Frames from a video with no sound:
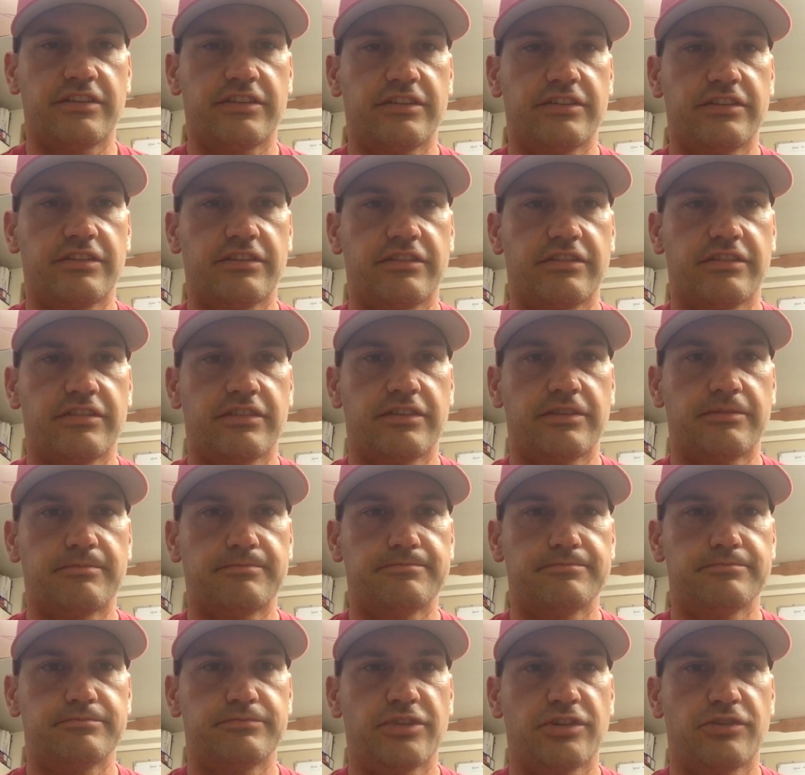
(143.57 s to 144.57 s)
And
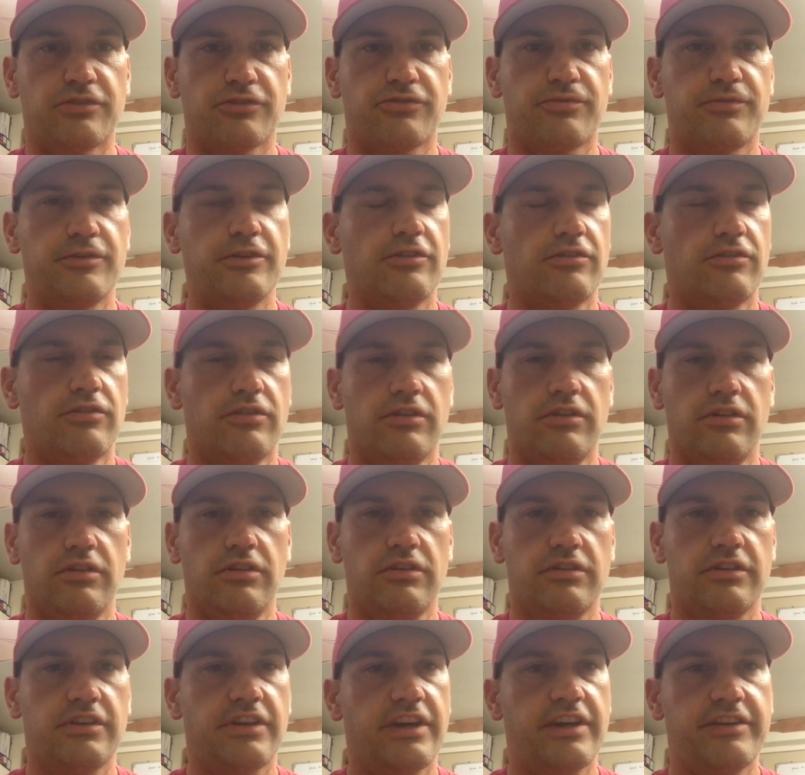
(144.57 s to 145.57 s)
um, because we
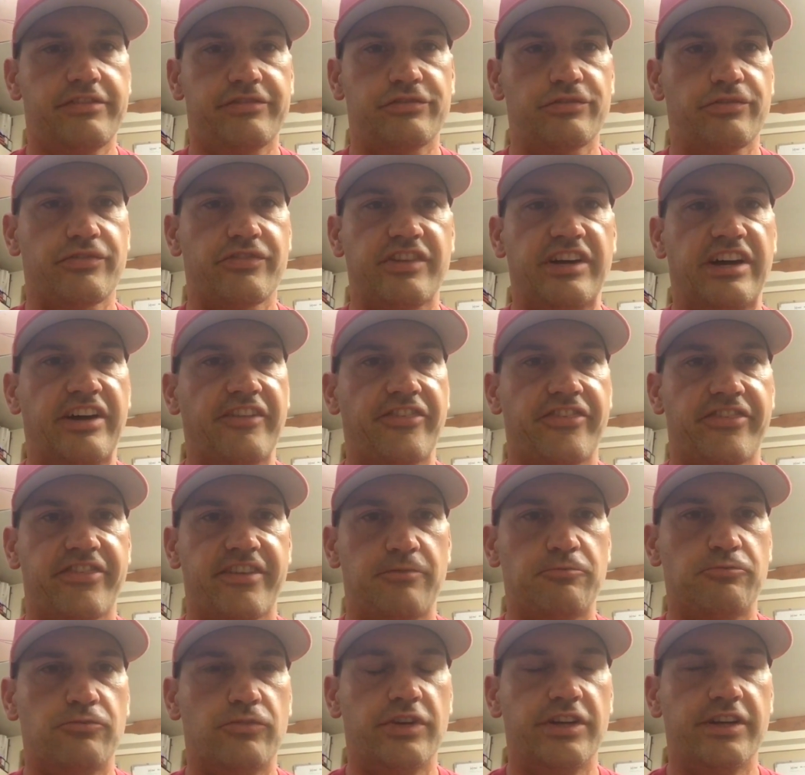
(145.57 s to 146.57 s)
all have to start
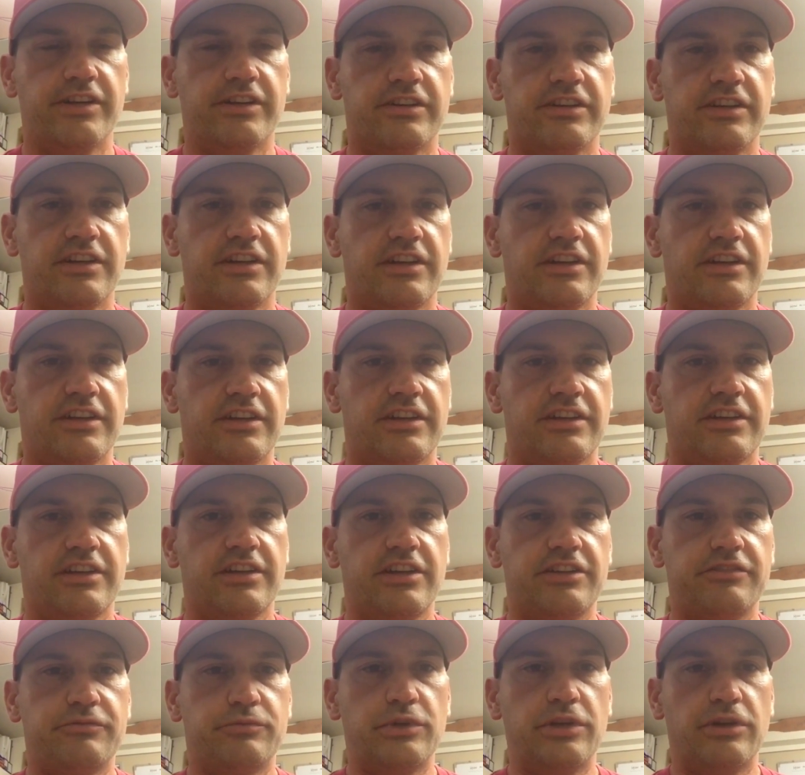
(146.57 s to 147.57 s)
somewhere
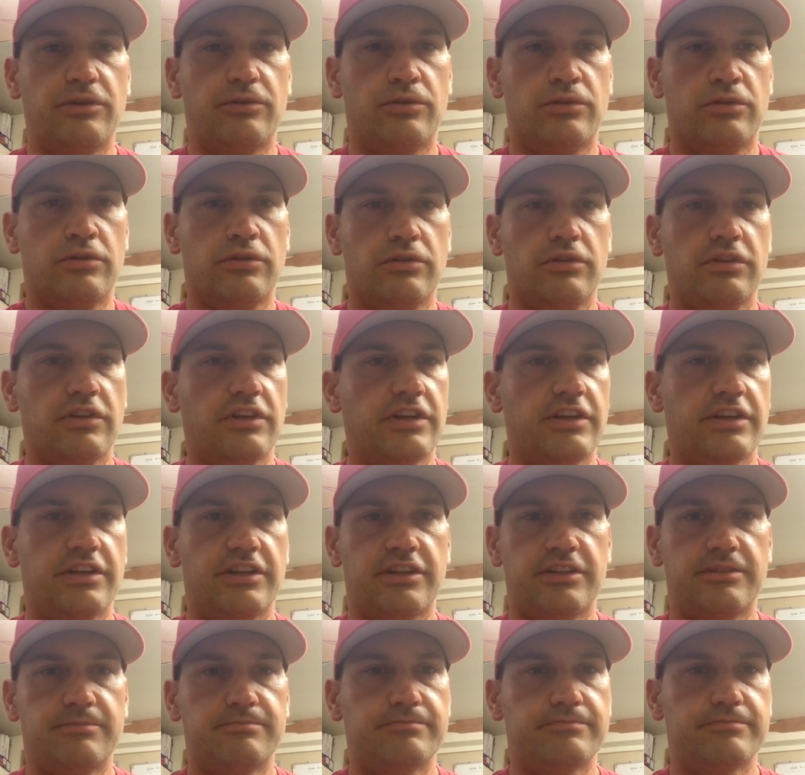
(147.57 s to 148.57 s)
and we all
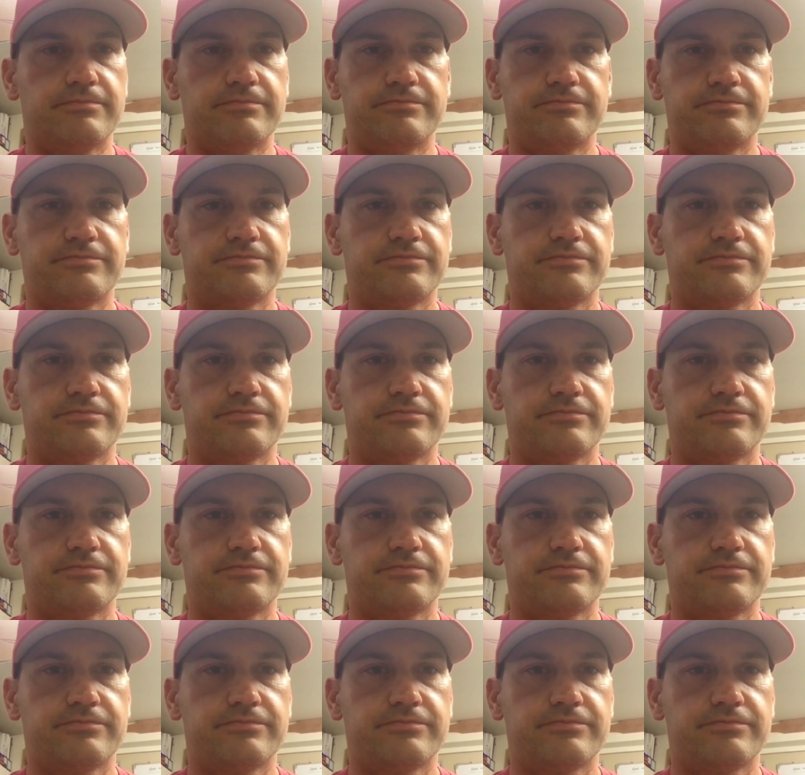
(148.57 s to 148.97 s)
um,